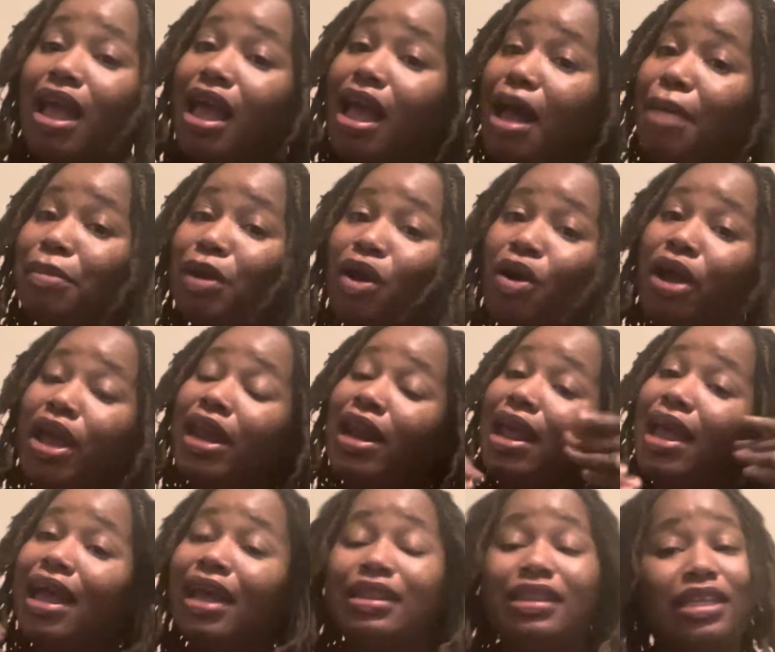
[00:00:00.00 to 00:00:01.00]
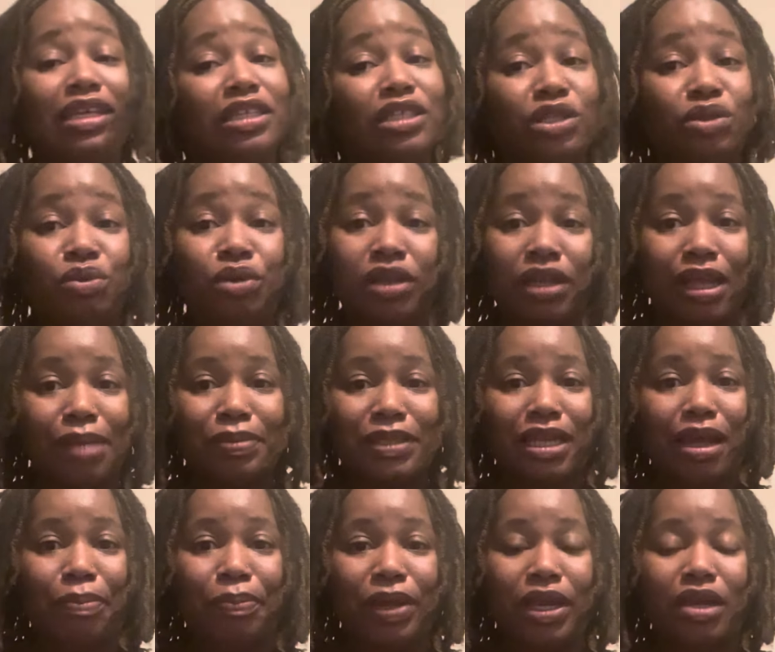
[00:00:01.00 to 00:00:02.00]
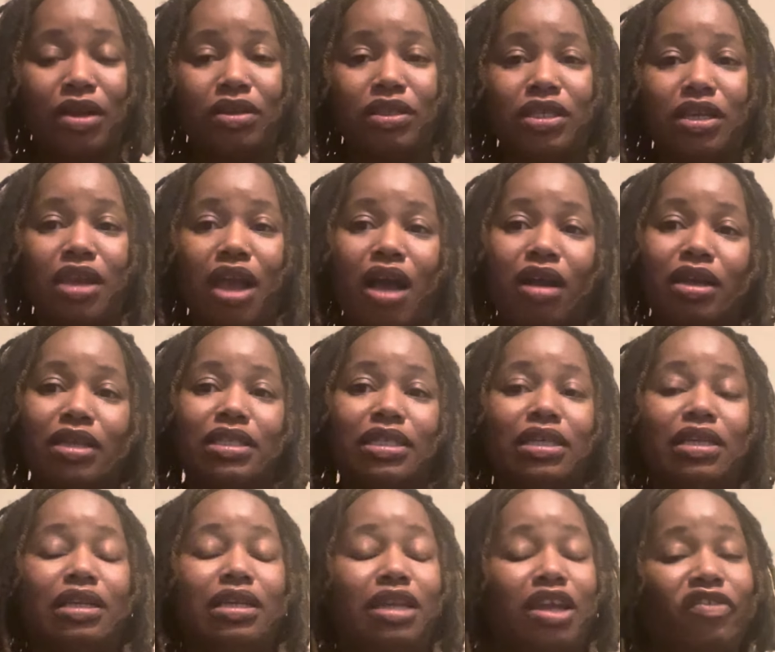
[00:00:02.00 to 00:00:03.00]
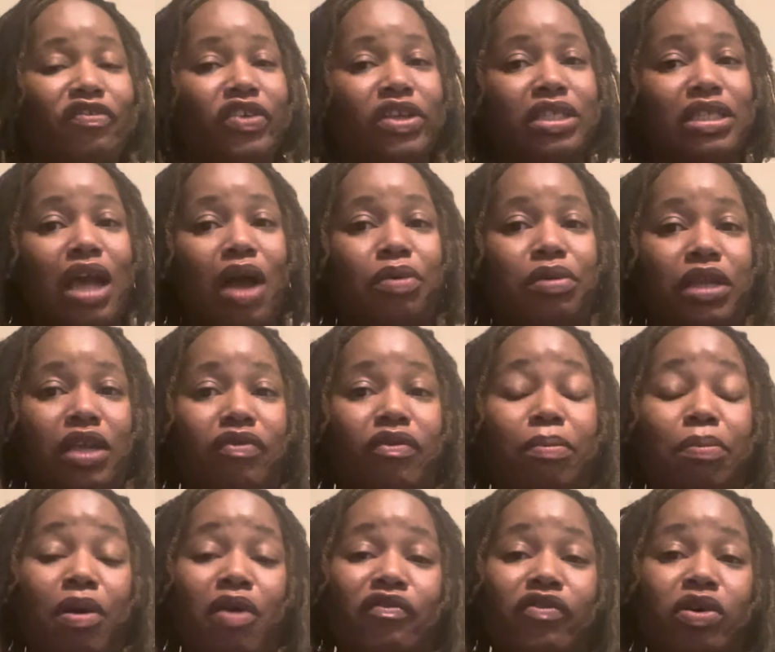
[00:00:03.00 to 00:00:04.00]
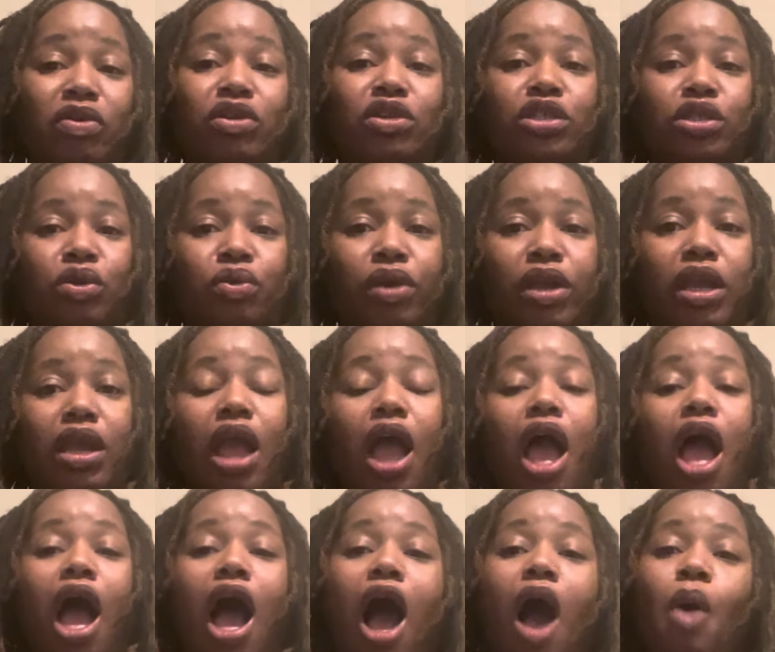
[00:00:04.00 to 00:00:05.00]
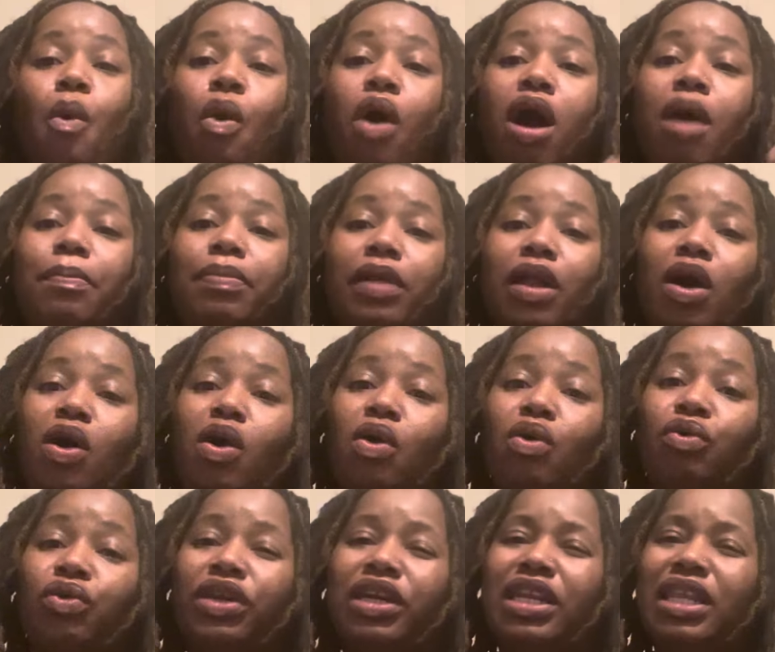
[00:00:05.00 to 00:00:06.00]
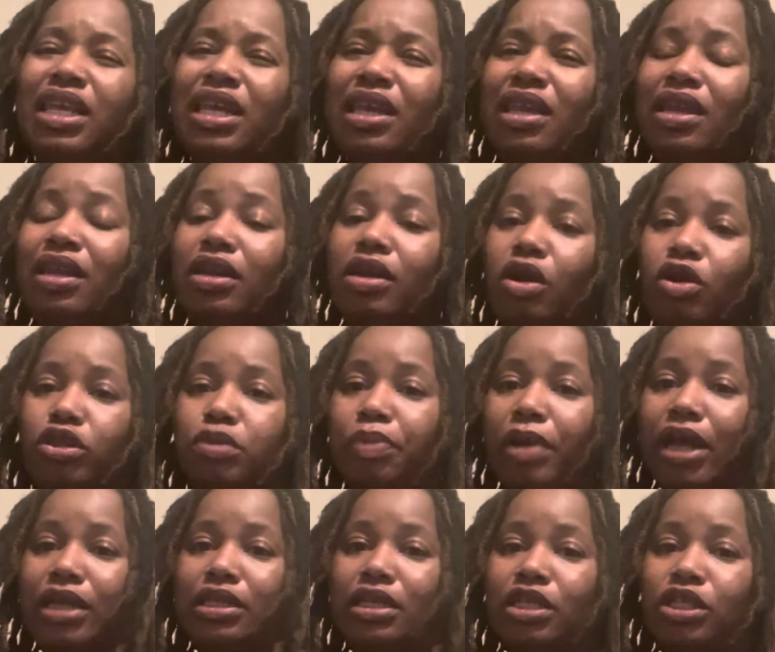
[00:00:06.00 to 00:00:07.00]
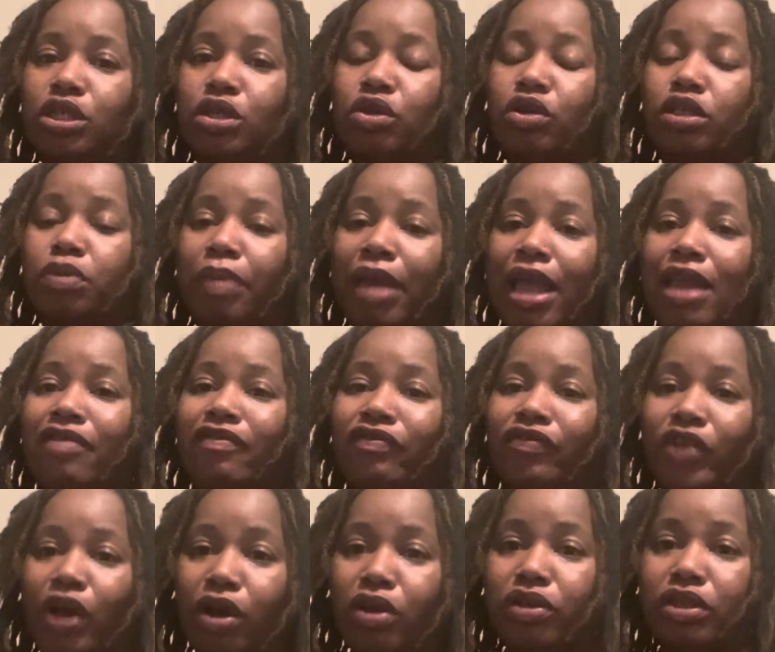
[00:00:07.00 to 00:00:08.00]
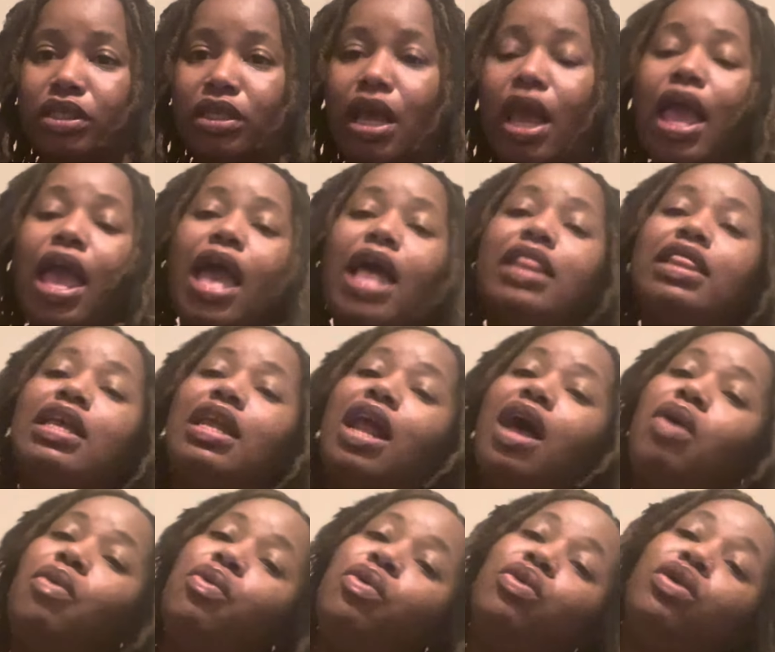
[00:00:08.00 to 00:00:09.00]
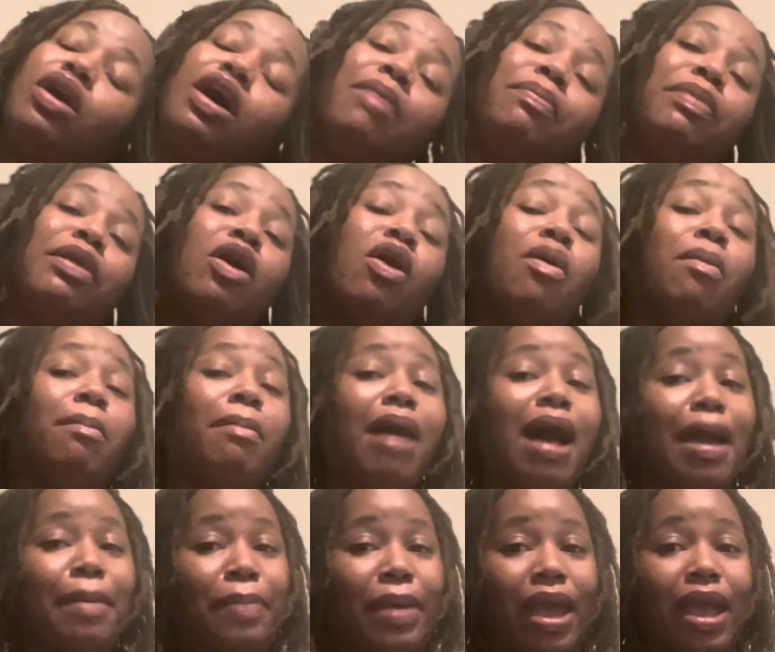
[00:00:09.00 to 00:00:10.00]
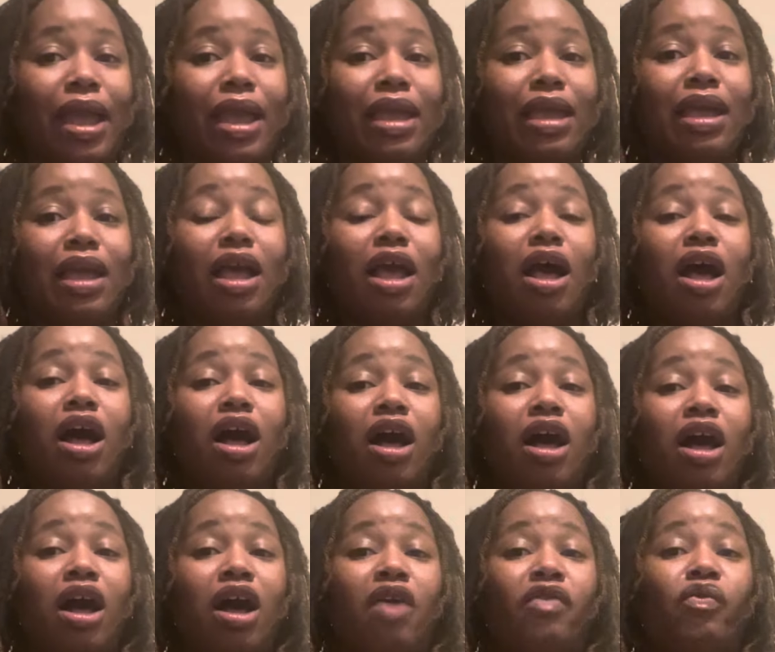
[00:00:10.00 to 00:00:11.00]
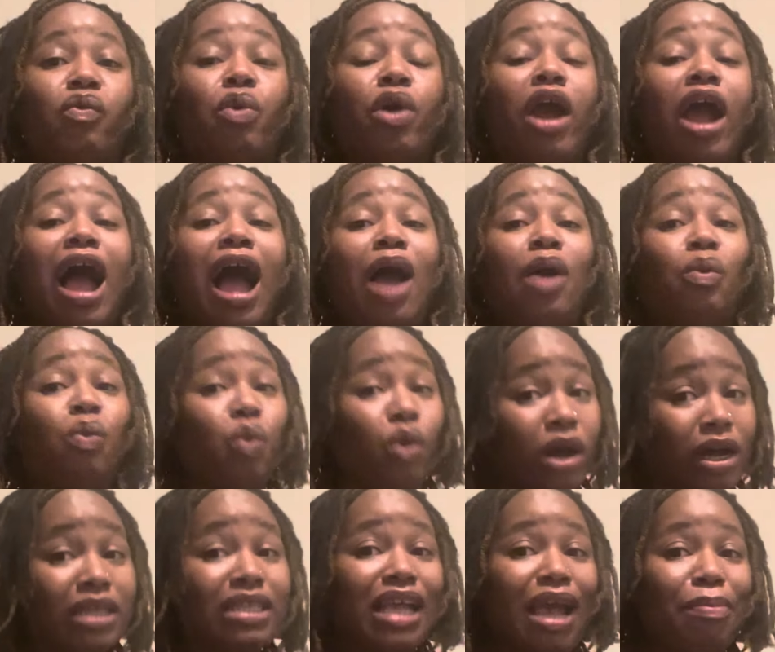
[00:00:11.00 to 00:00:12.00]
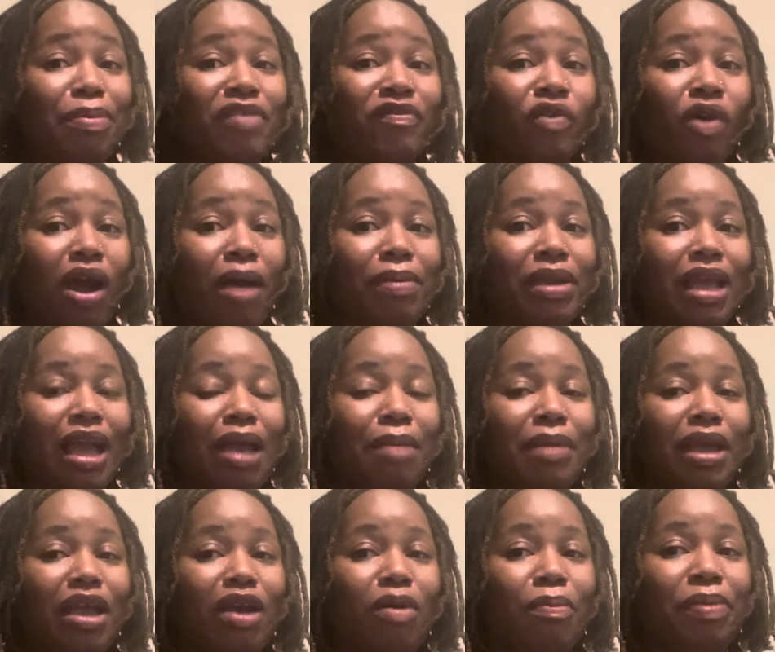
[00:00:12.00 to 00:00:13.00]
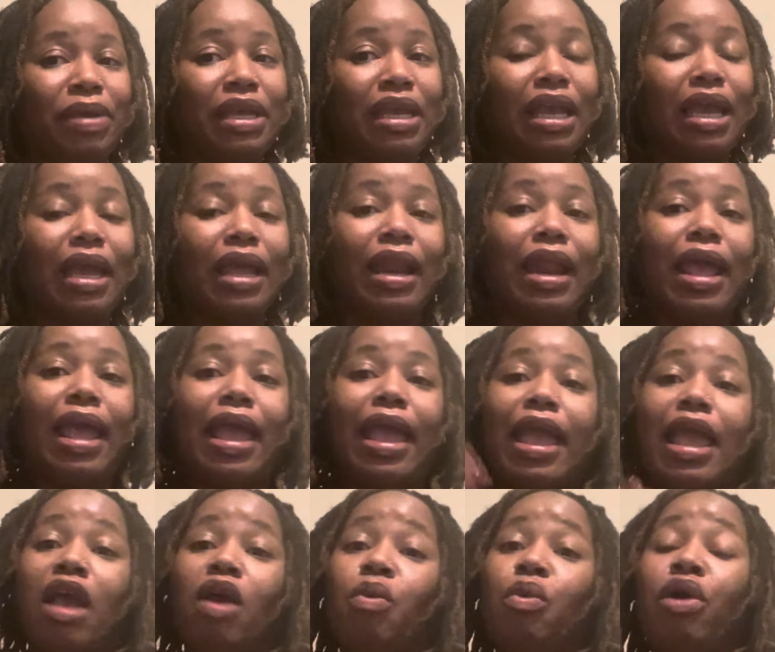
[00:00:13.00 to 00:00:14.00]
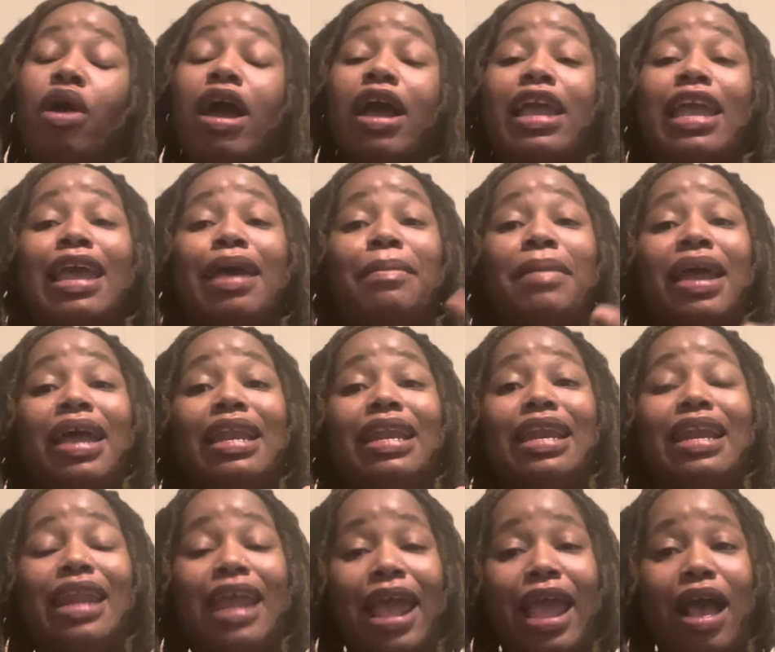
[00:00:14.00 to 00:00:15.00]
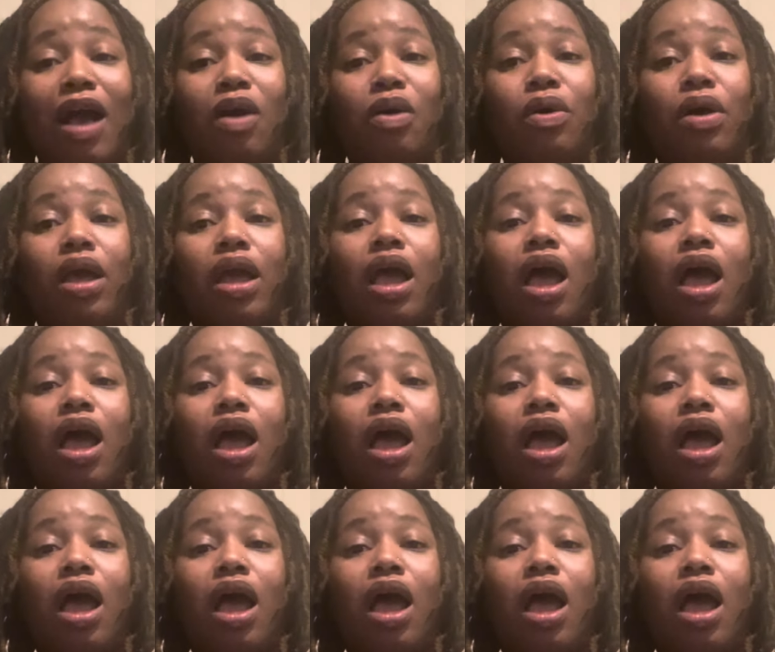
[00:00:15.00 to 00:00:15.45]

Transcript: I'm going to go ahead and add these 2 clips up in here so y'all can see the difference. I will leave them both on the screen. I will upload the nurse practitioner's pay first, and then I will upload my pay of where I was at before I became an LPN and where I am at now.